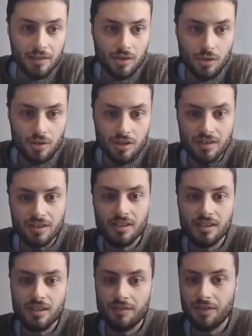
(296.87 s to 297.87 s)
So this is
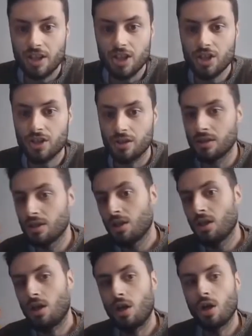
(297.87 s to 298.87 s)
the definition
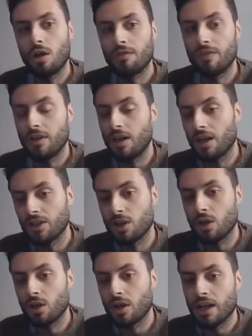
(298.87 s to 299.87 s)
of
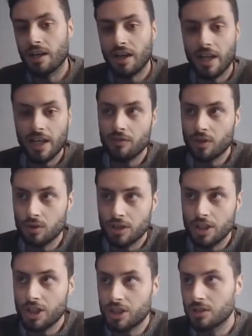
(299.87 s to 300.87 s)
your array of
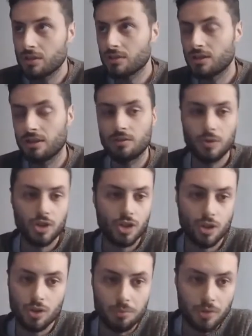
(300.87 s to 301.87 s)
conditions,
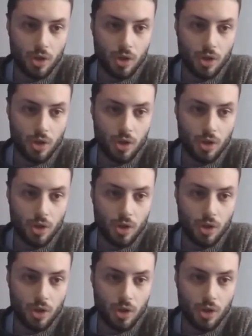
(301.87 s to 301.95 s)
which could